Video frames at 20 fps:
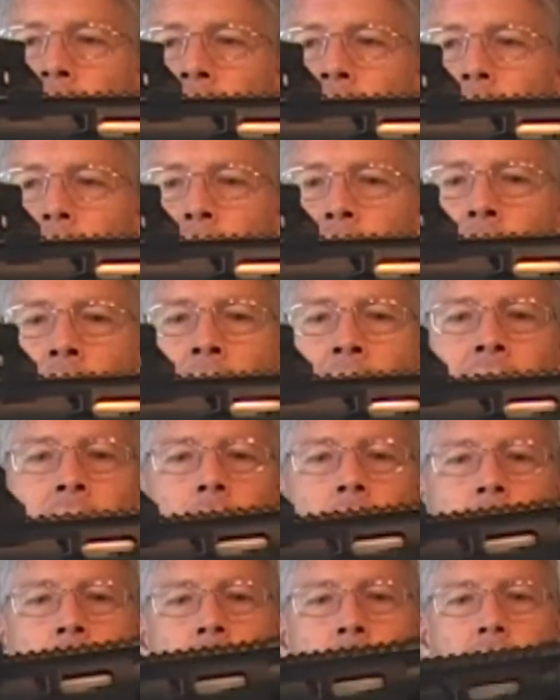the outside
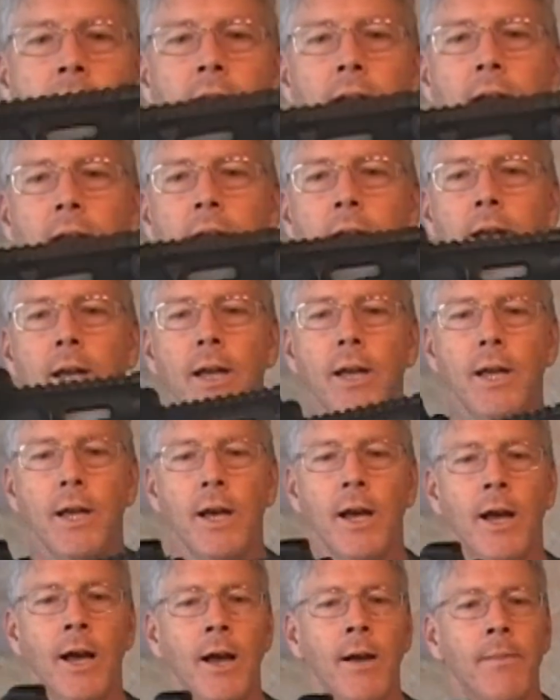look of it.
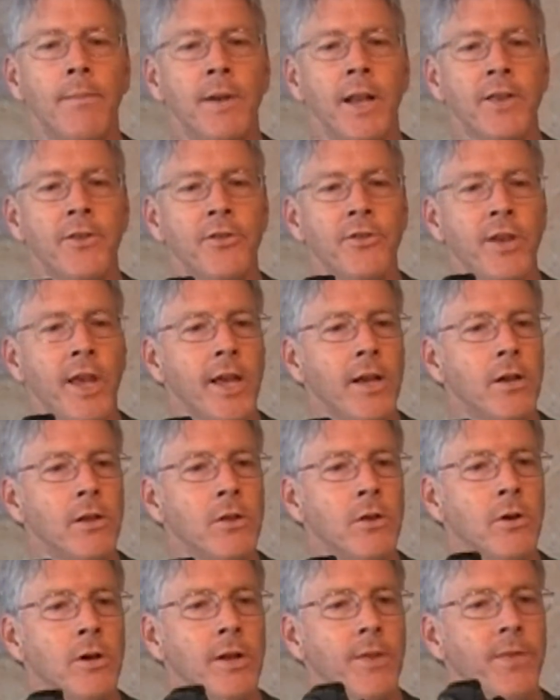Let's take a
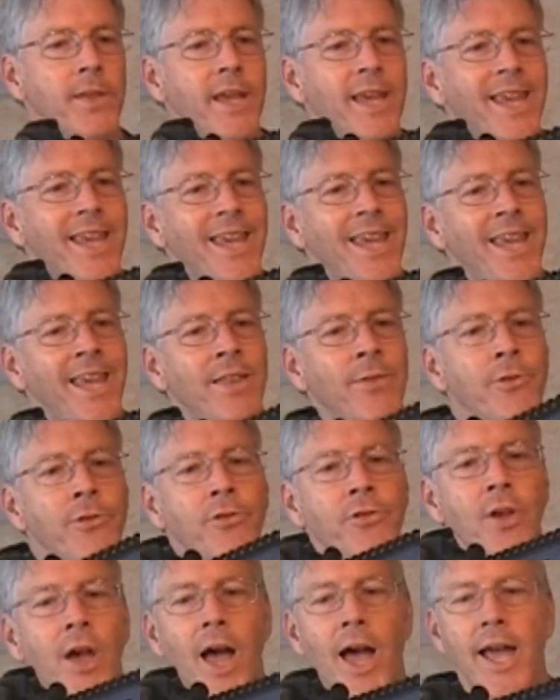look at the
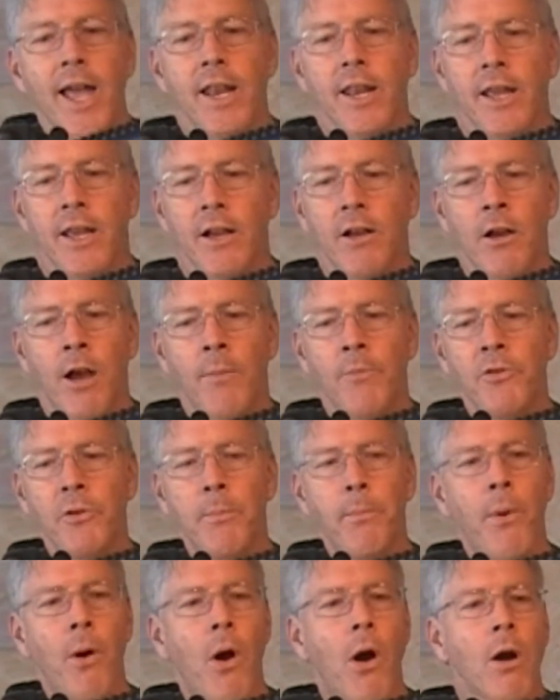inside. It comes
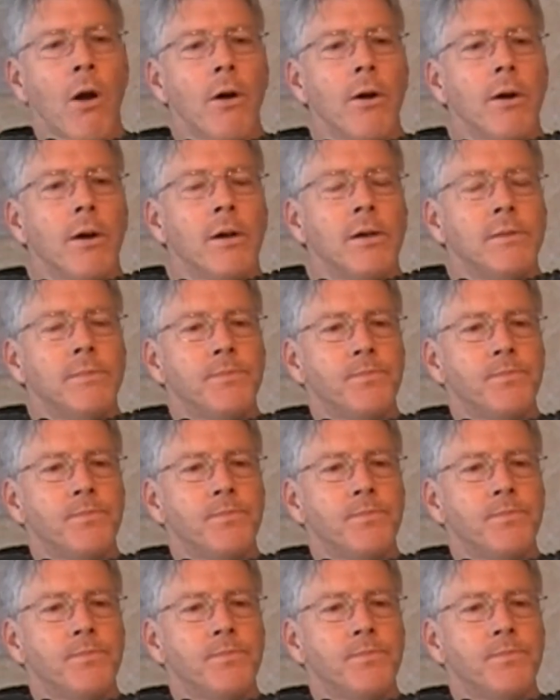apart